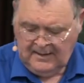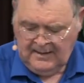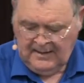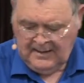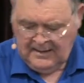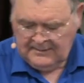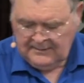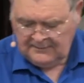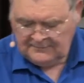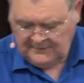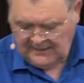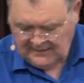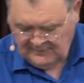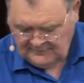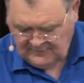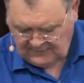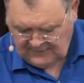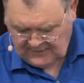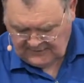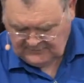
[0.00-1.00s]
And he says
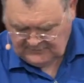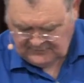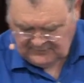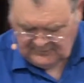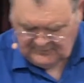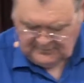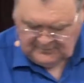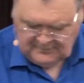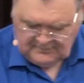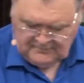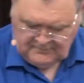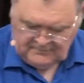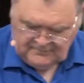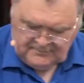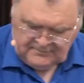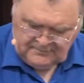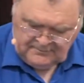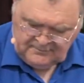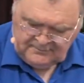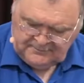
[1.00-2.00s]
to this
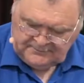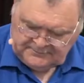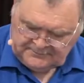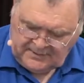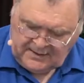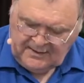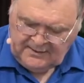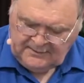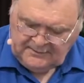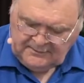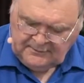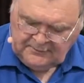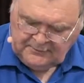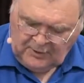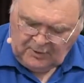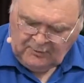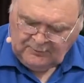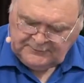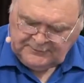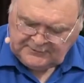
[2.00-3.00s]
son,
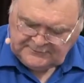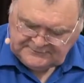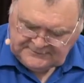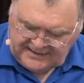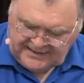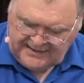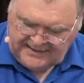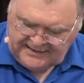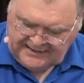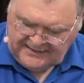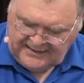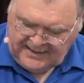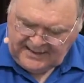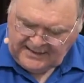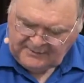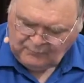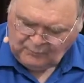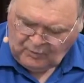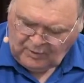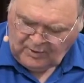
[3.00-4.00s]
go today
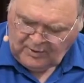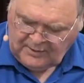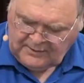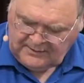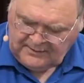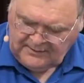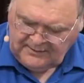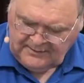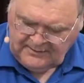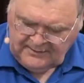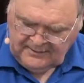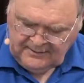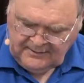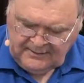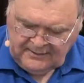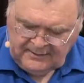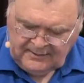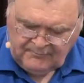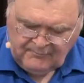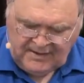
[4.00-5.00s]
and work
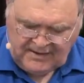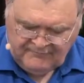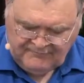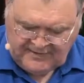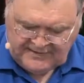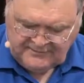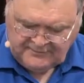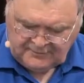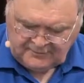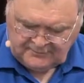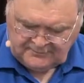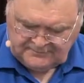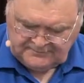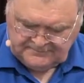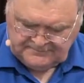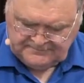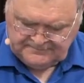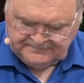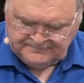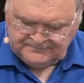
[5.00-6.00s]
in my
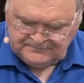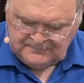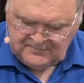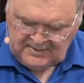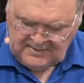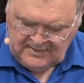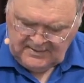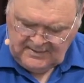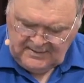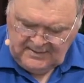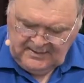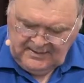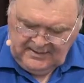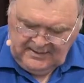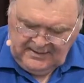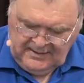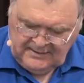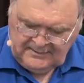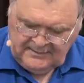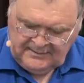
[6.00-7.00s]
vineyard.
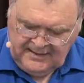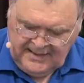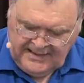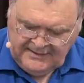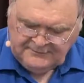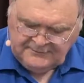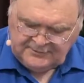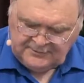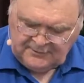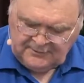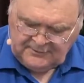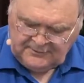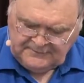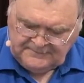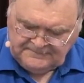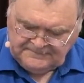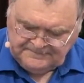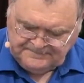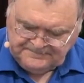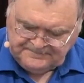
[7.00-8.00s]
And he
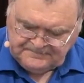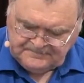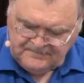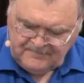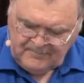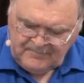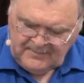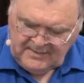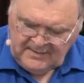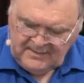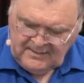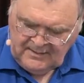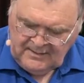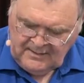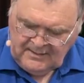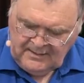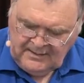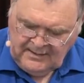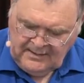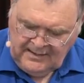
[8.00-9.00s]
answered,
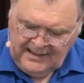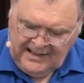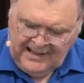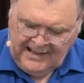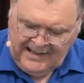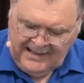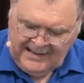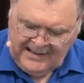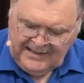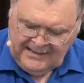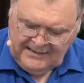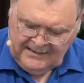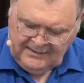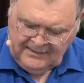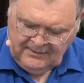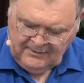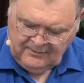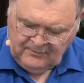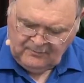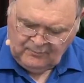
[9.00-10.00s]

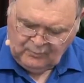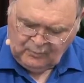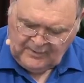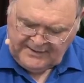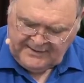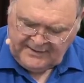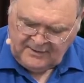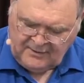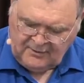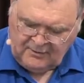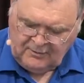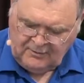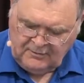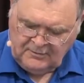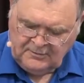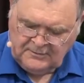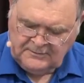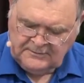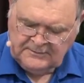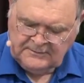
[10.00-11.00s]
I
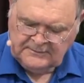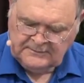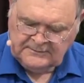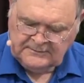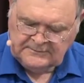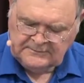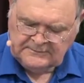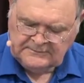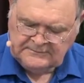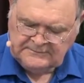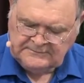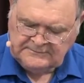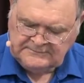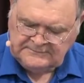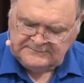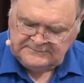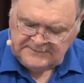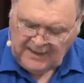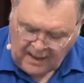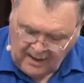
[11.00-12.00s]
will
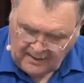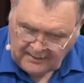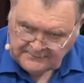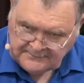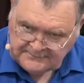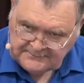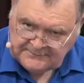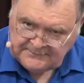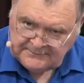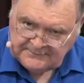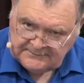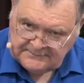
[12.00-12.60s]
not.